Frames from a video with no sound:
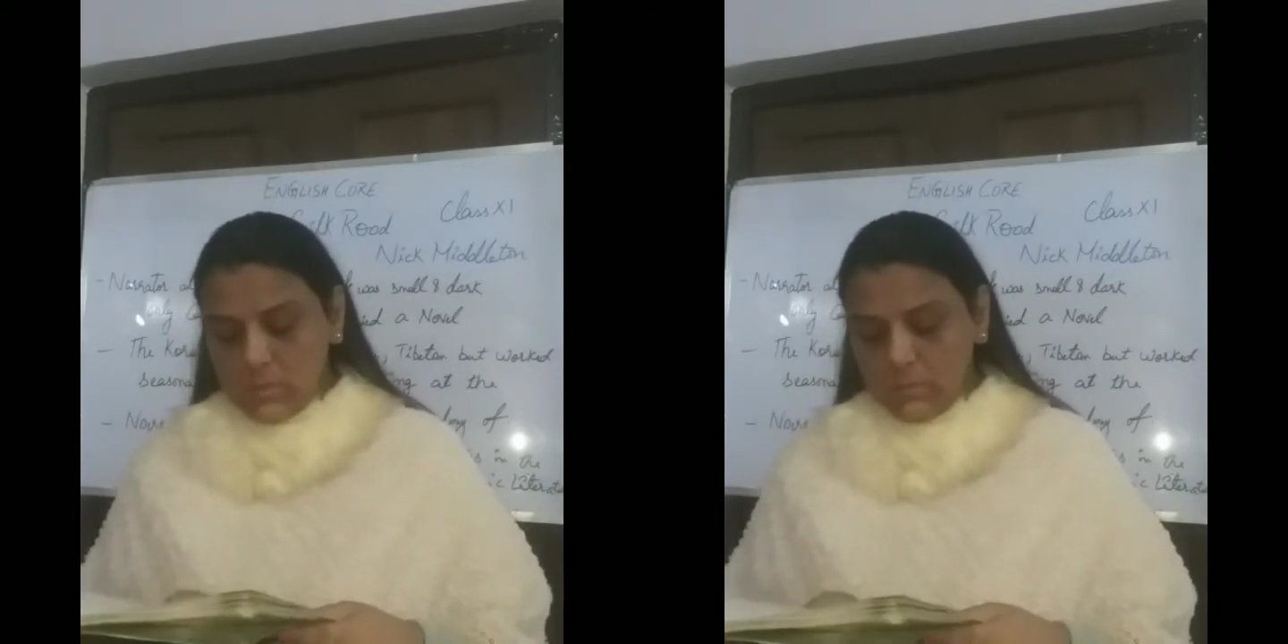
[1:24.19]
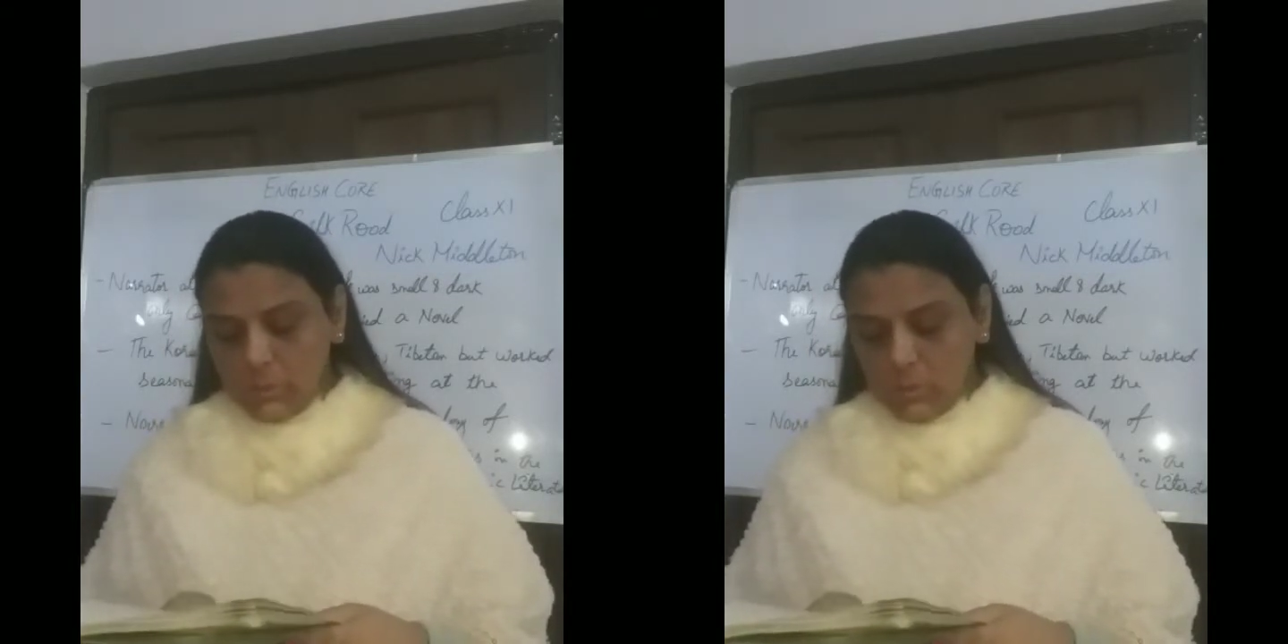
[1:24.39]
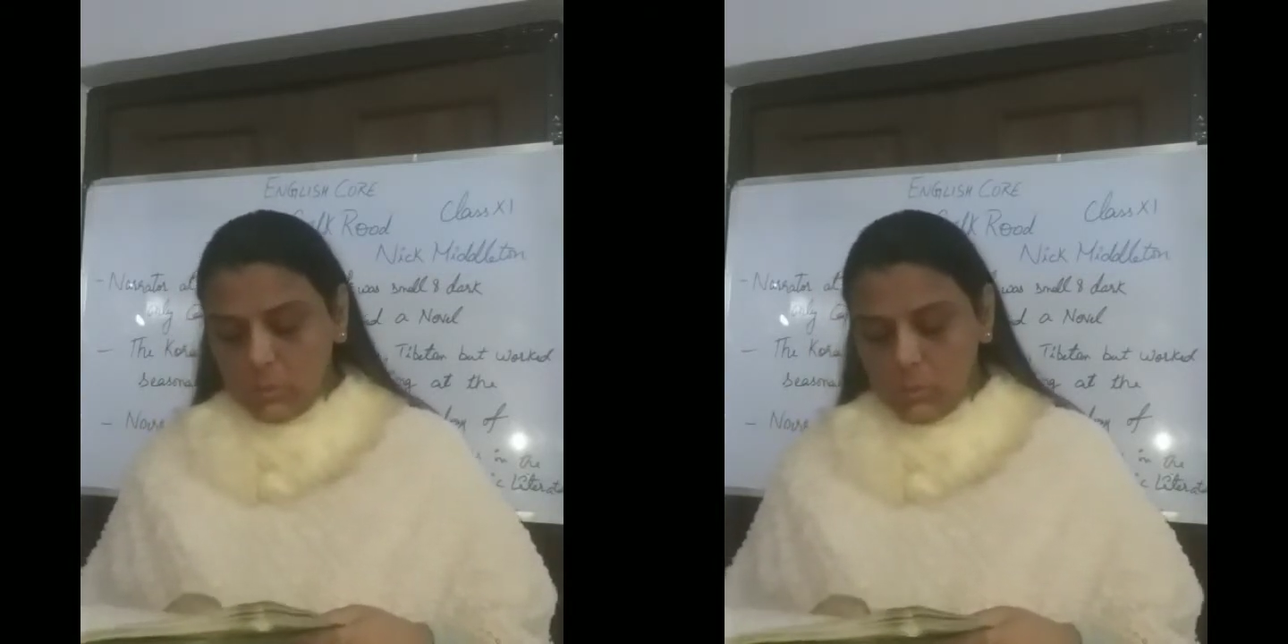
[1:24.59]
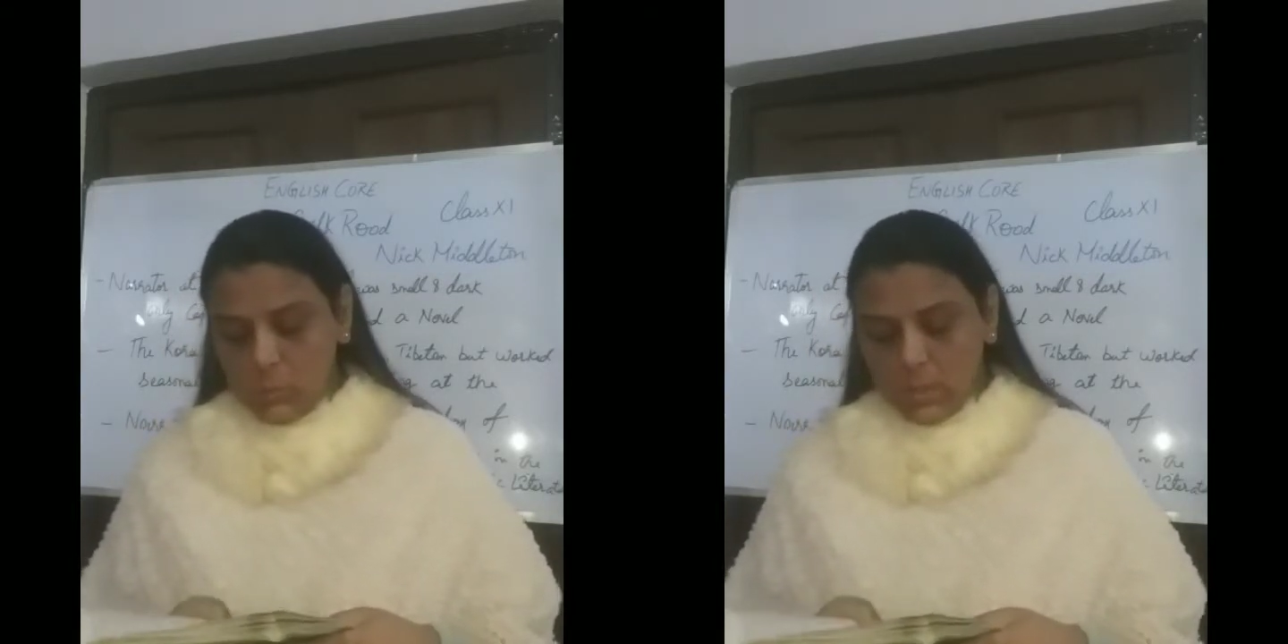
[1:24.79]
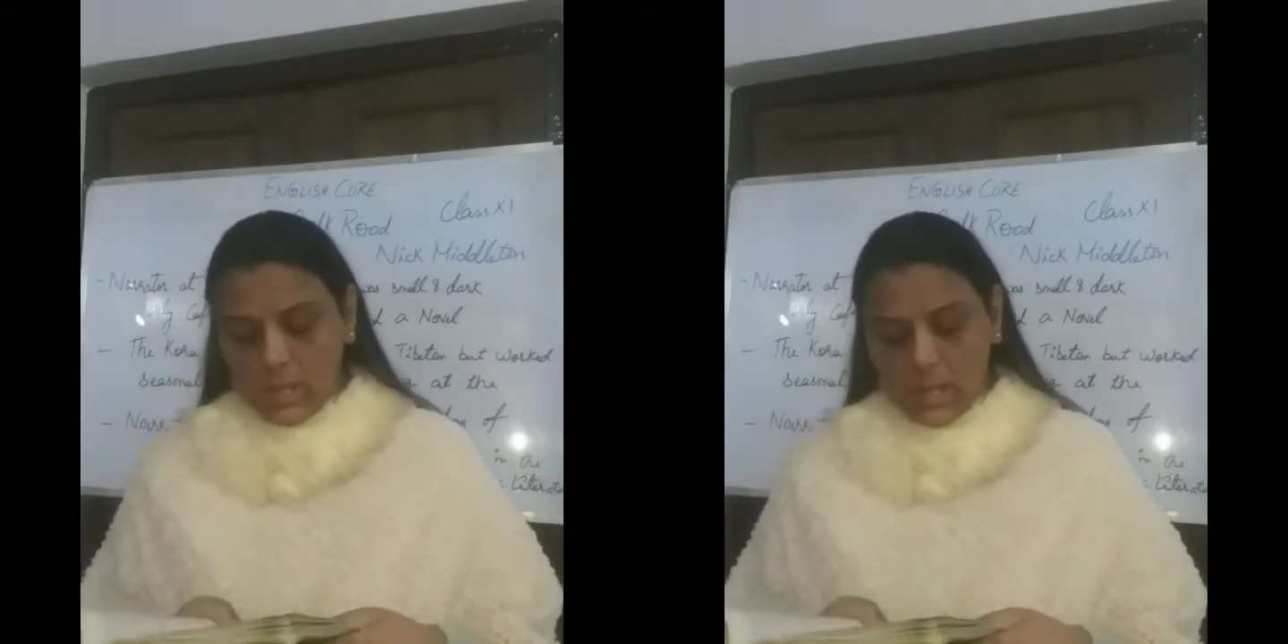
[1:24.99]
of the route
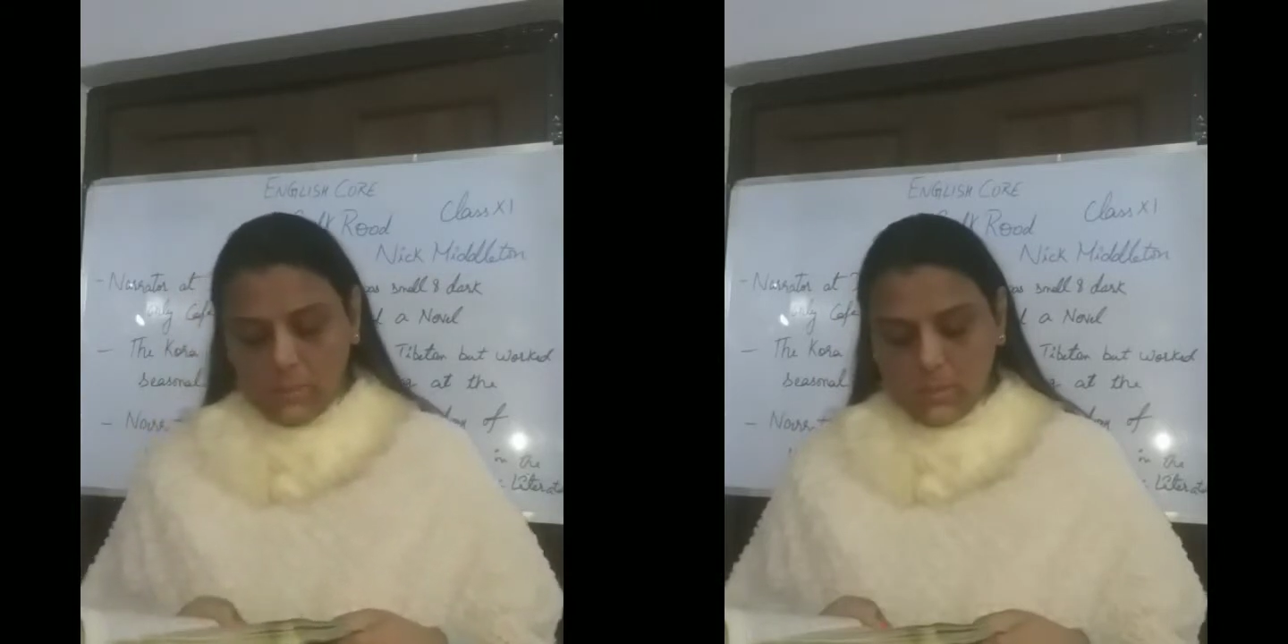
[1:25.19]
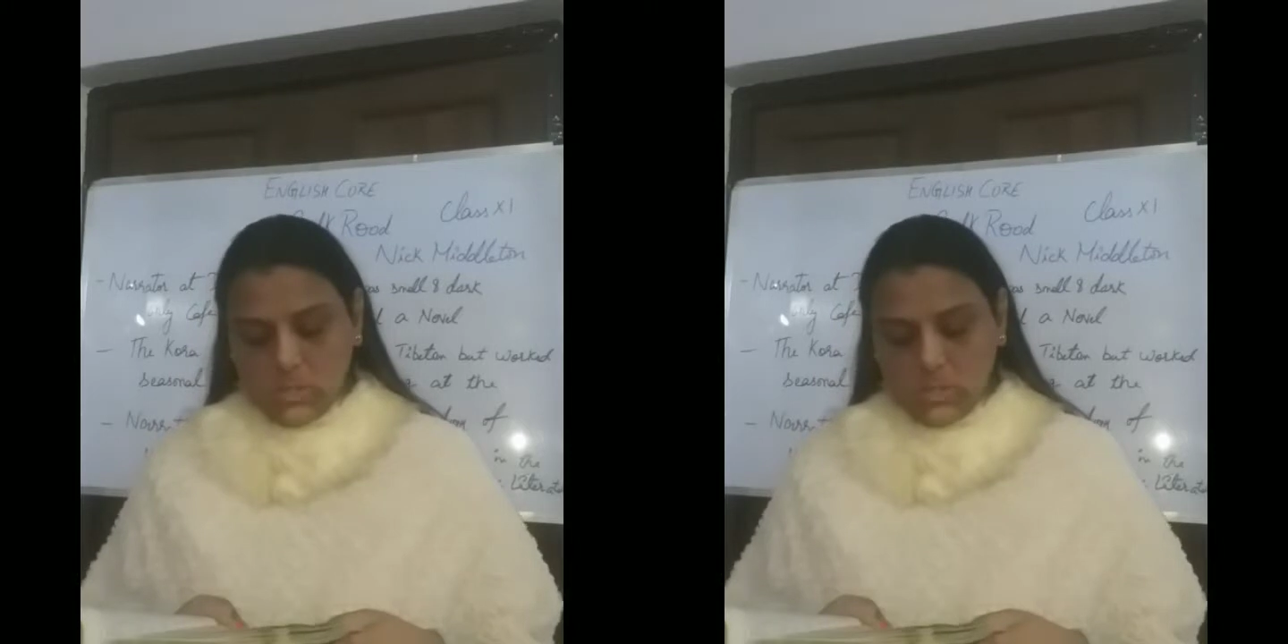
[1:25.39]
were liable